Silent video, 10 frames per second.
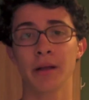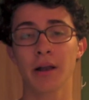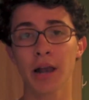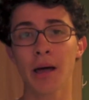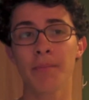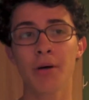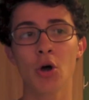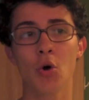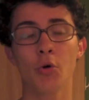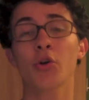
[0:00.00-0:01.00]
a club
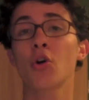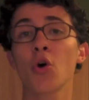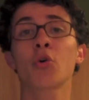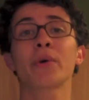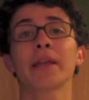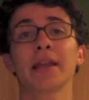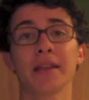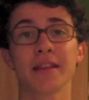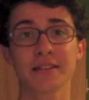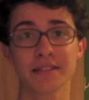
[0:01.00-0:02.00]
or a
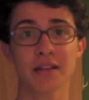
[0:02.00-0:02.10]
co-curricular that